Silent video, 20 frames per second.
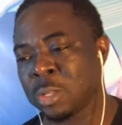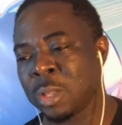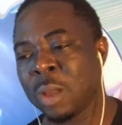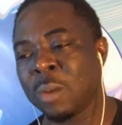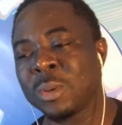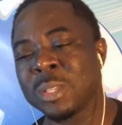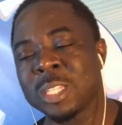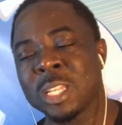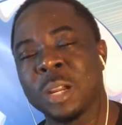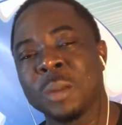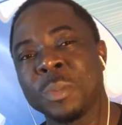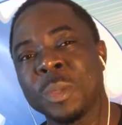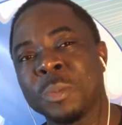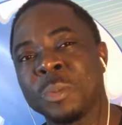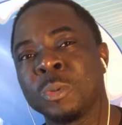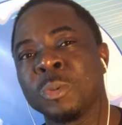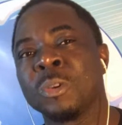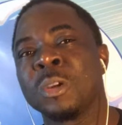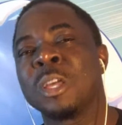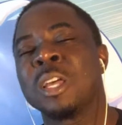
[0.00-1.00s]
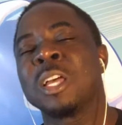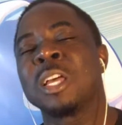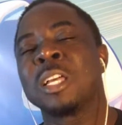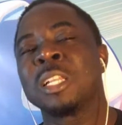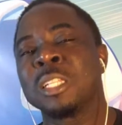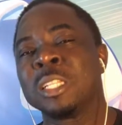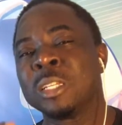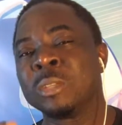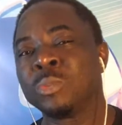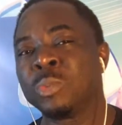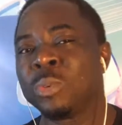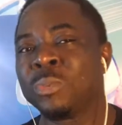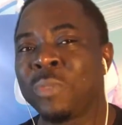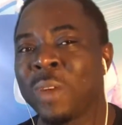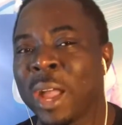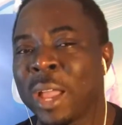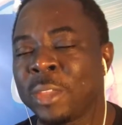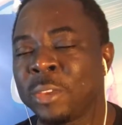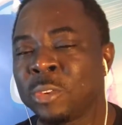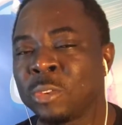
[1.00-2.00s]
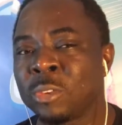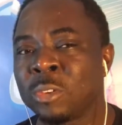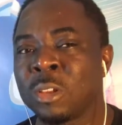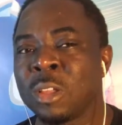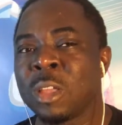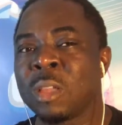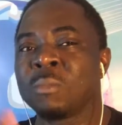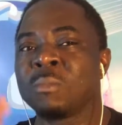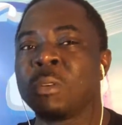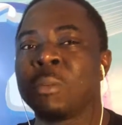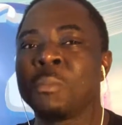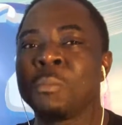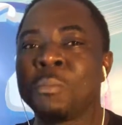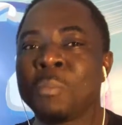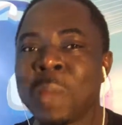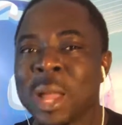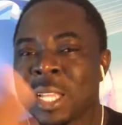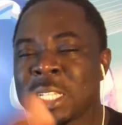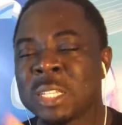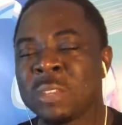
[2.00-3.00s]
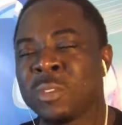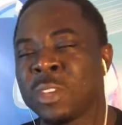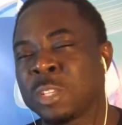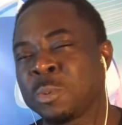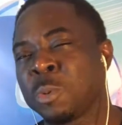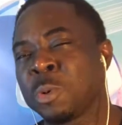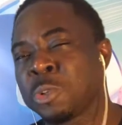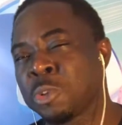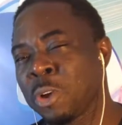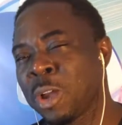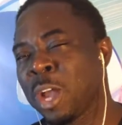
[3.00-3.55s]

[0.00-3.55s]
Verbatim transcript: So I always tell people, lead with value, but massive exposure.